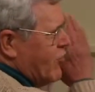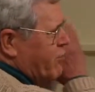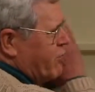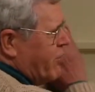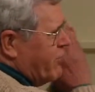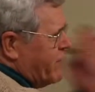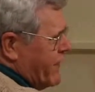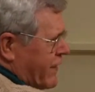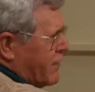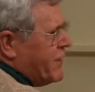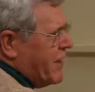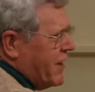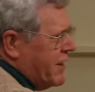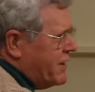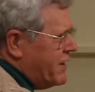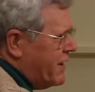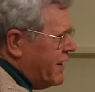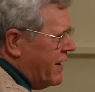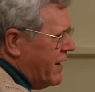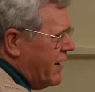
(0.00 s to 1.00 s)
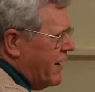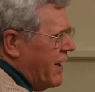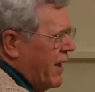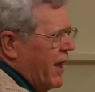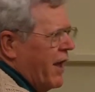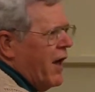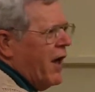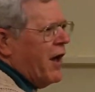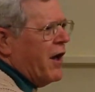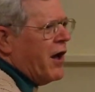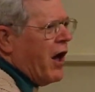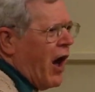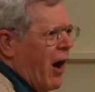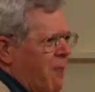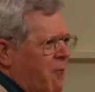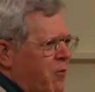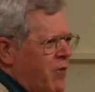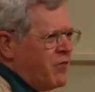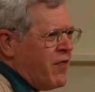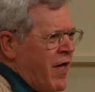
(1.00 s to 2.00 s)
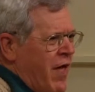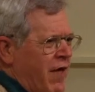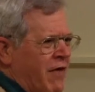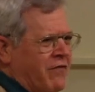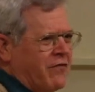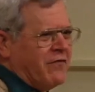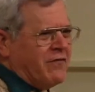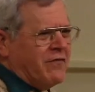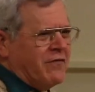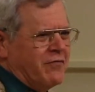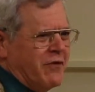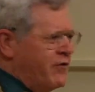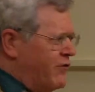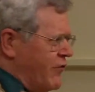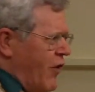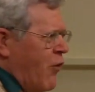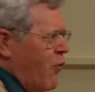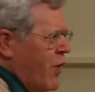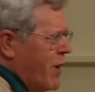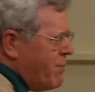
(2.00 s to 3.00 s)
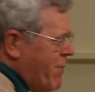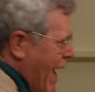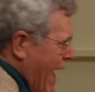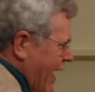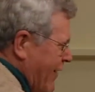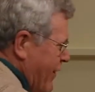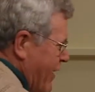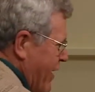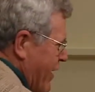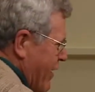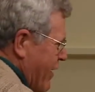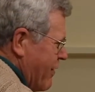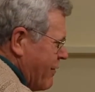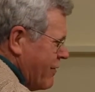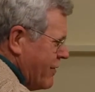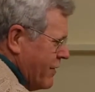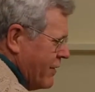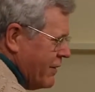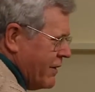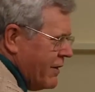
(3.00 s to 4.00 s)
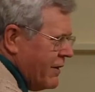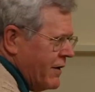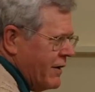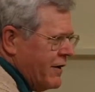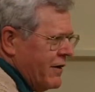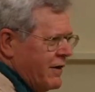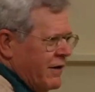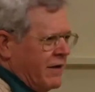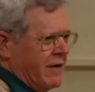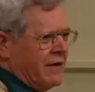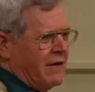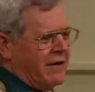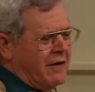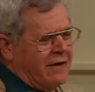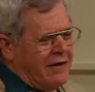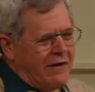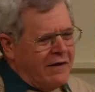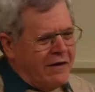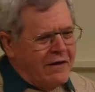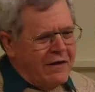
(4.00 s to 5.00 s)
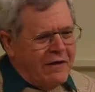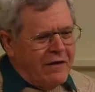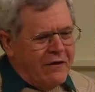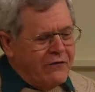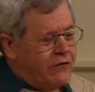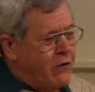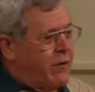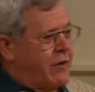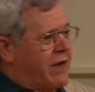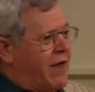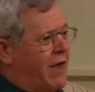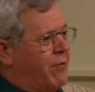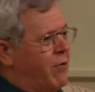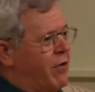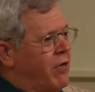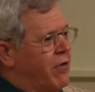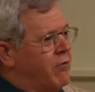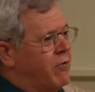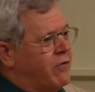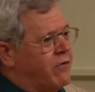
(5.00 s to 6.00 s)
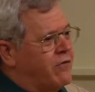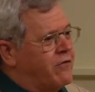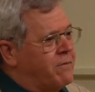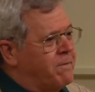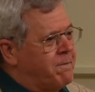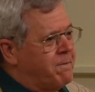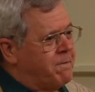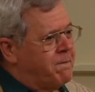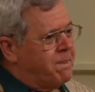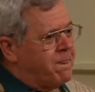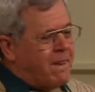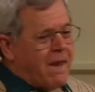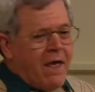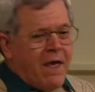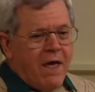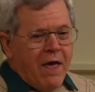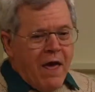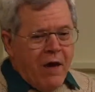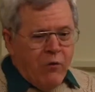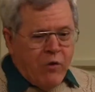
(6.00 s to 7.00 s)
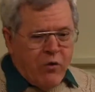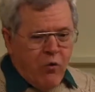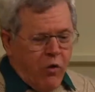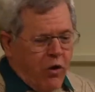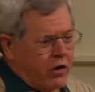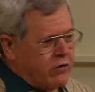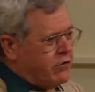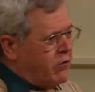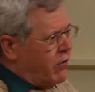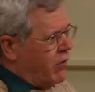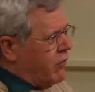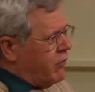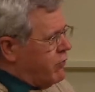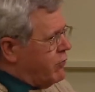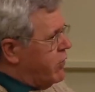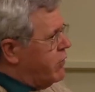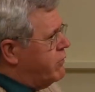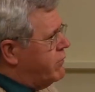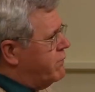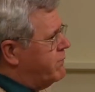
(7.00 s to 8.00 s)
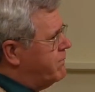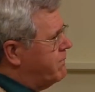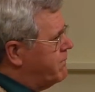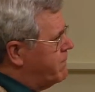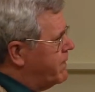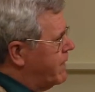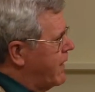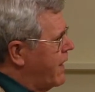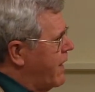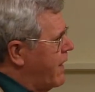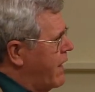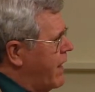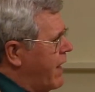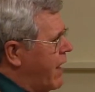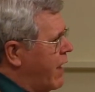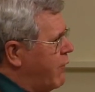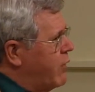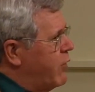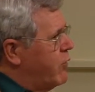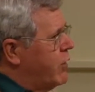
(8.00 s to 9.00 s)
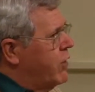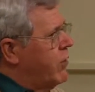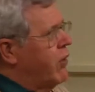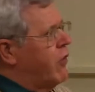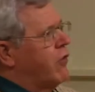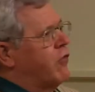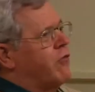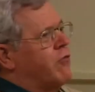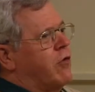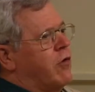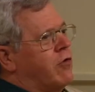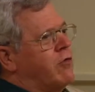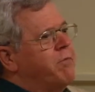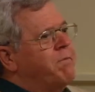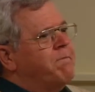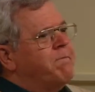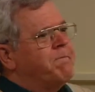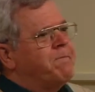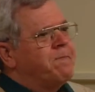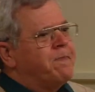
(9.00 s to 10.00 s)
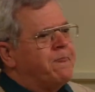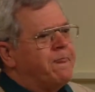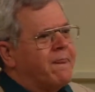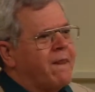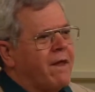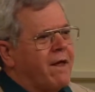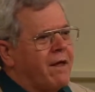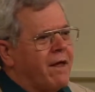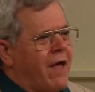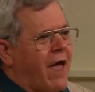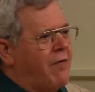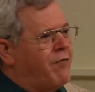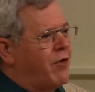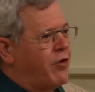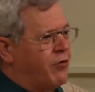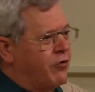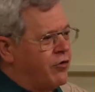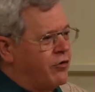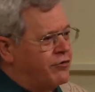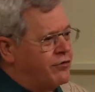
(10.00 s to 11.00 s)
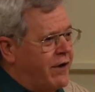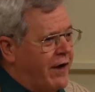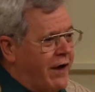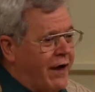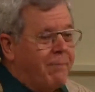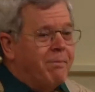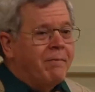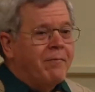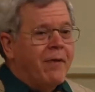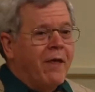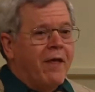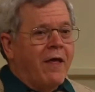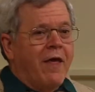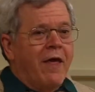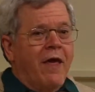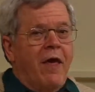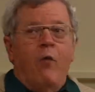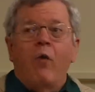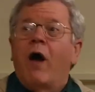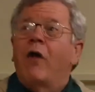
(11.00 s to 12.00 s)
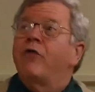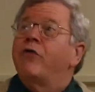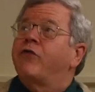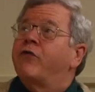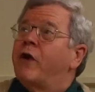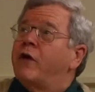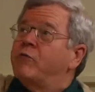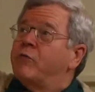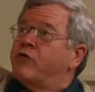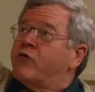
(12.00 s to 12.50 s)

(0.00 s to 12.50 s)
the pavilion. Come with us. There's no one back there. So he came along with us. And we walked along the road. And we went along the road, having a good time, while the sun